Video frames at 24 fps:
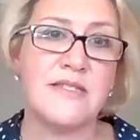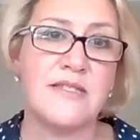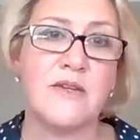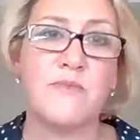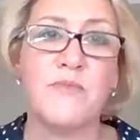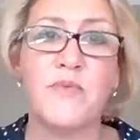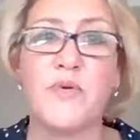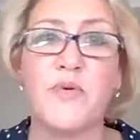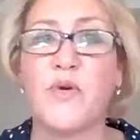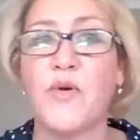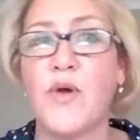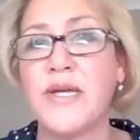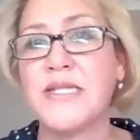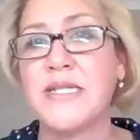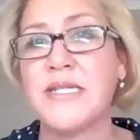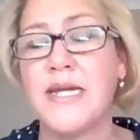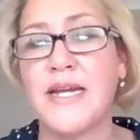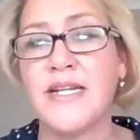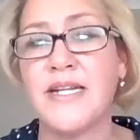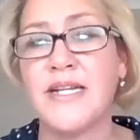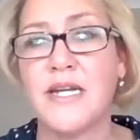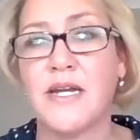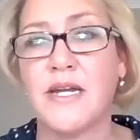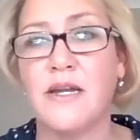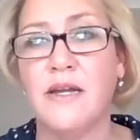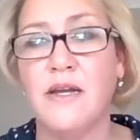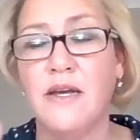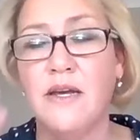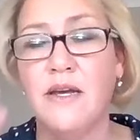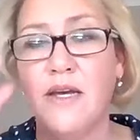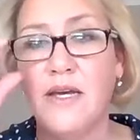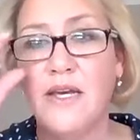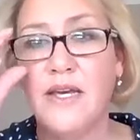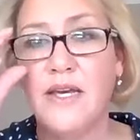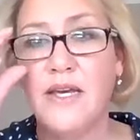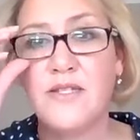So procrastination
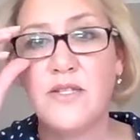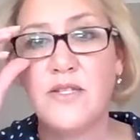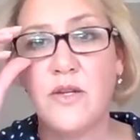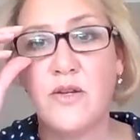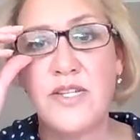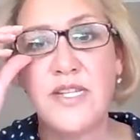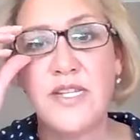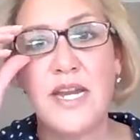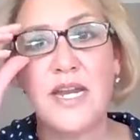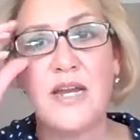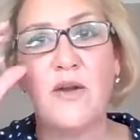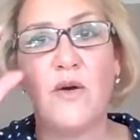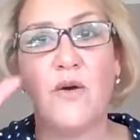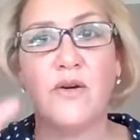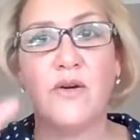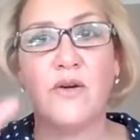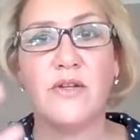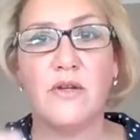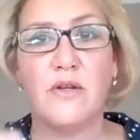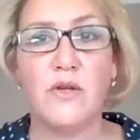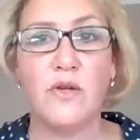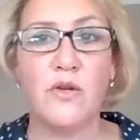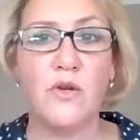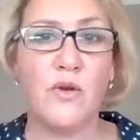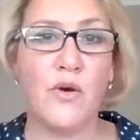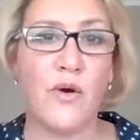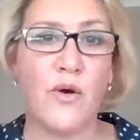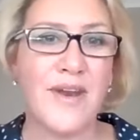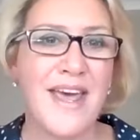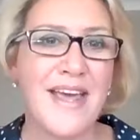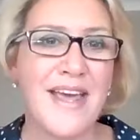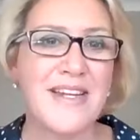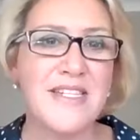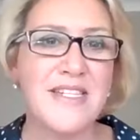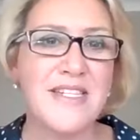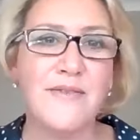is usually not
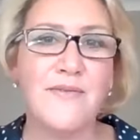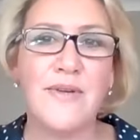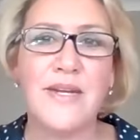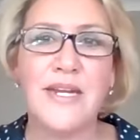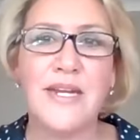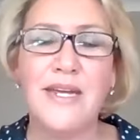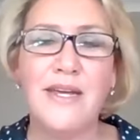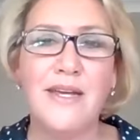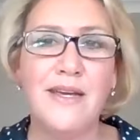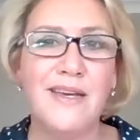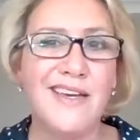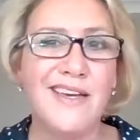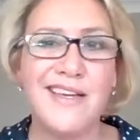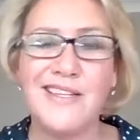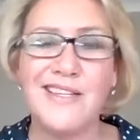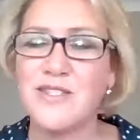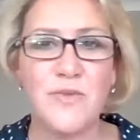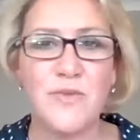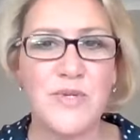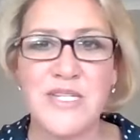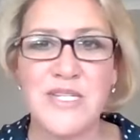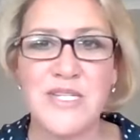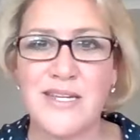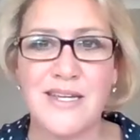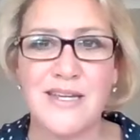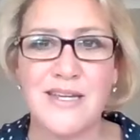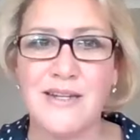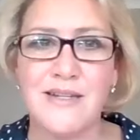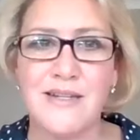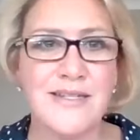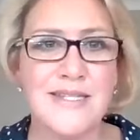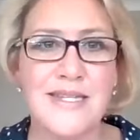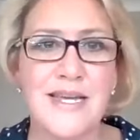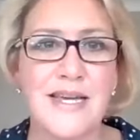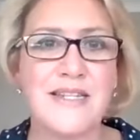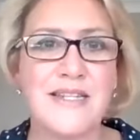non-activity; it's
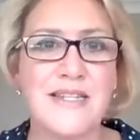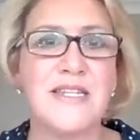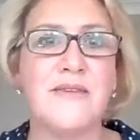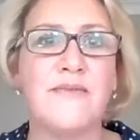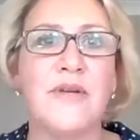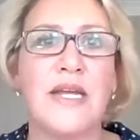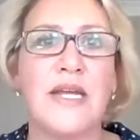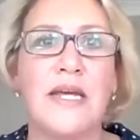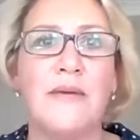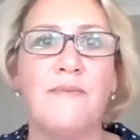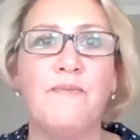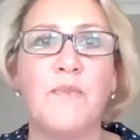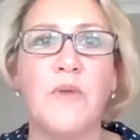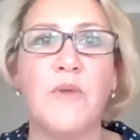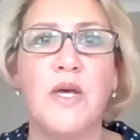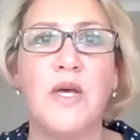ridiculous activity.